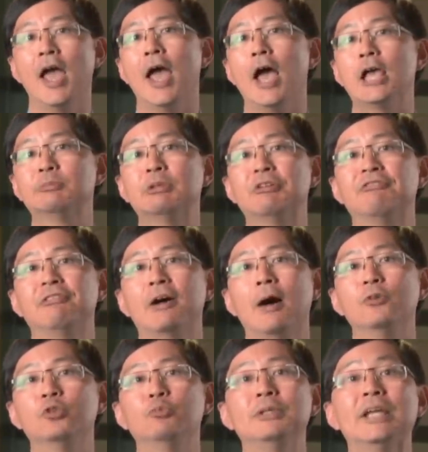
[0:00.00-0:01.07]
has been
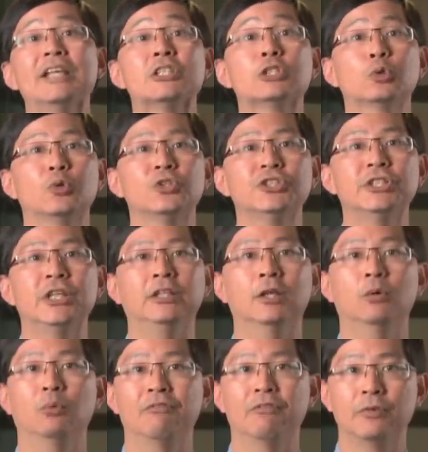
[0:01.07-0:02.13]
found to be
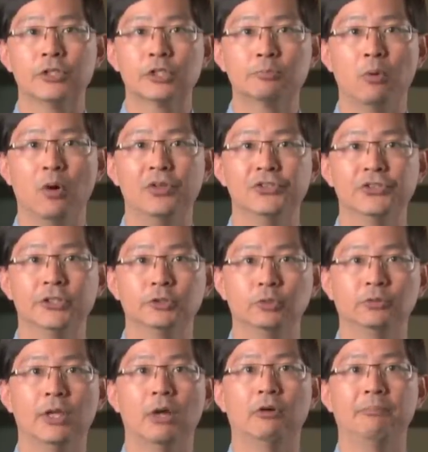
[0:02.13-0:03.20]
associated with responses
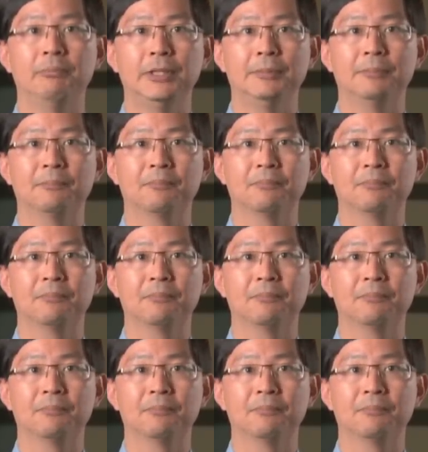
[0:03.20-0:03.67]
to therapy.